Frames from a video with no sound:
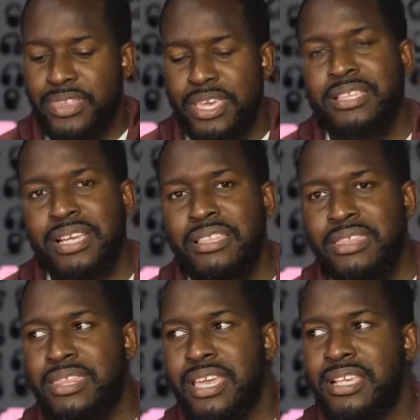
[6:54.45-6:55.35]
these are the
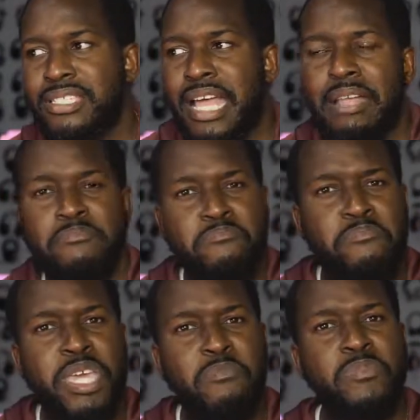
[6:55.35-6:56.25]
things that
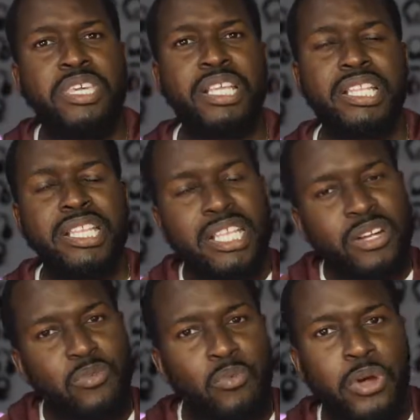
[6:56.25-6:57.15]
make me a little